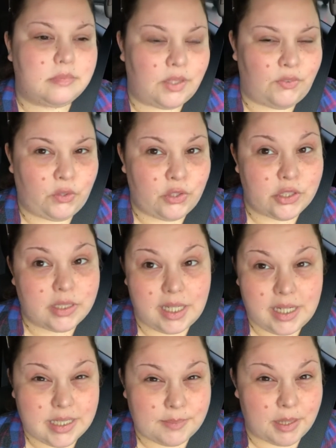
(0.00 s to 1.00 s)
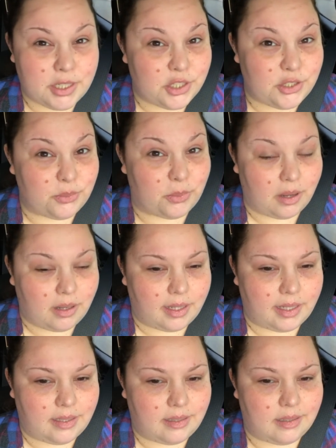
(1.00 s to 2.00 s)
if you can just eat as much as you
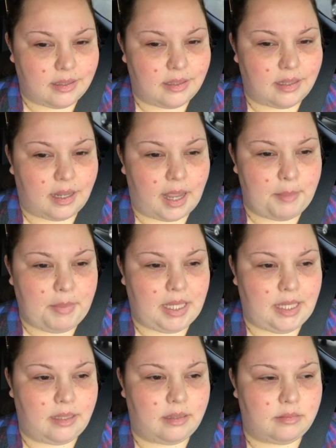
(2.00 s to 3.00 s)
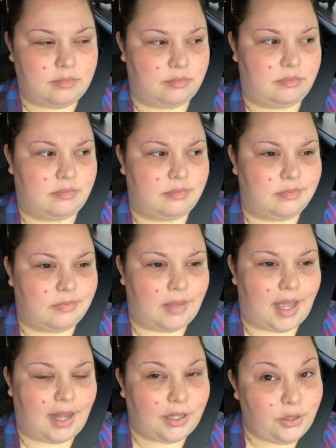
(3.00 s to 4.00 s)
want, I mean,
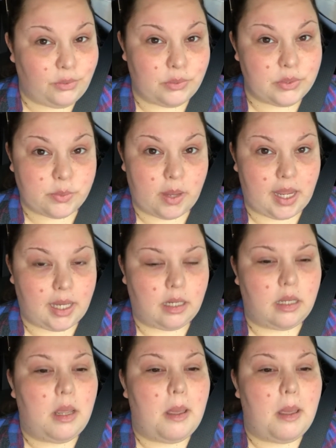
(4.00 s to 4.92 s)
how do you lose weight?